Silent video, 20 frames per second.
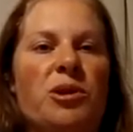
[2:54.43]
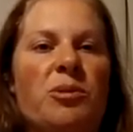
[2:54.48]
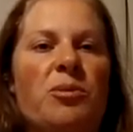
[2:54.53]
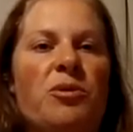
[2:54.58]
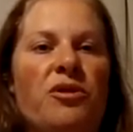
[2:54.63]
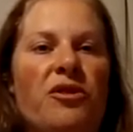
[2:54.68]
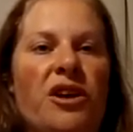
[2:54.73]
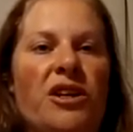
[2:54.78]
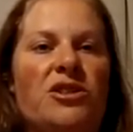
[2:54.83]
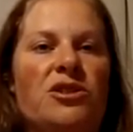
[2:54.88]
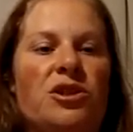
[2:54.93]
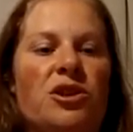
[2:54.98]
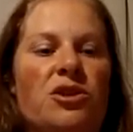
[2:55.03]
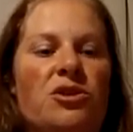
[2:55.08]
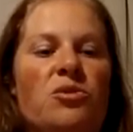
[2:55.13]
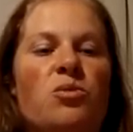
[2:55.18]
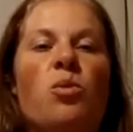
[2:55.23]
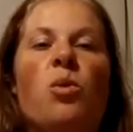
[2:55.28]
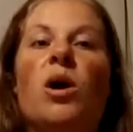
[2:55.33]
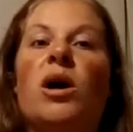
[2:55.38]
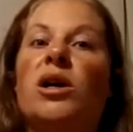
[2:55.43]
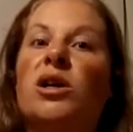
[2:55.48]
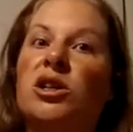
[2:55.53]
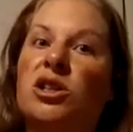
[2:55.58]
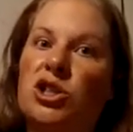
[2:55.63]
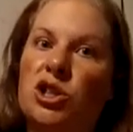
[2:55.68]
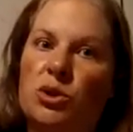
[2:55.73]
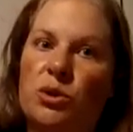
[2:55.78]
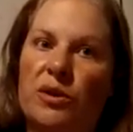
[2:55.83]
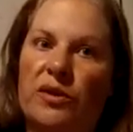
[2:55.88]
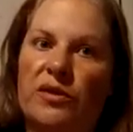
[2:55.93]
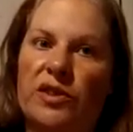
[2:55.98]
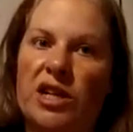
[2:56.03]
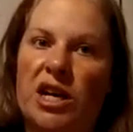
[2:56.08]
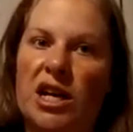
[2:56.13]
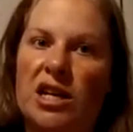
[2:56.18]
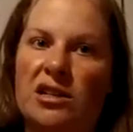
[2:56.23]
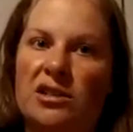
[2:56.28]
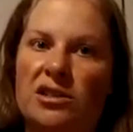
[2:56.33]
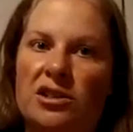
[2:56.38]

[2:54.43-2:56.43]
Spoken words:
The professor goes, what could you have done?